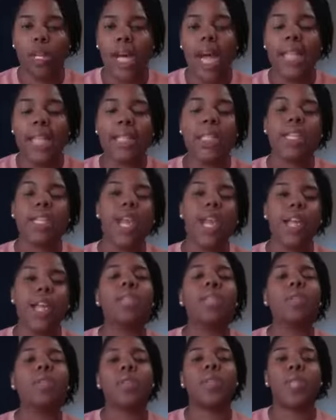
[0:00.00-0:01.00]
At the
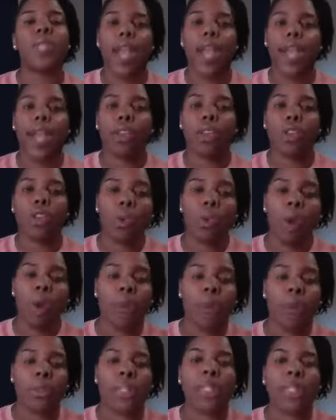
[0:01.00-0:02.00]
end of the day, you
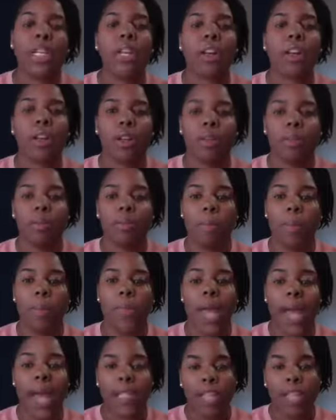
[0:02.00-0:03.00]
are the leader.
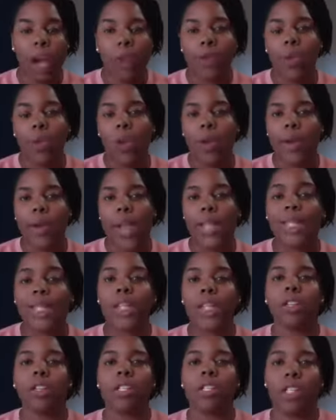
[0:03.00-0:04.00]
That's how you create
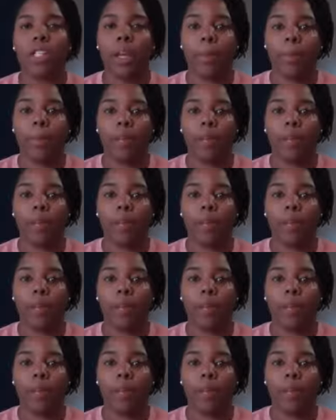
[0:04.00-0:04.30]
leadership.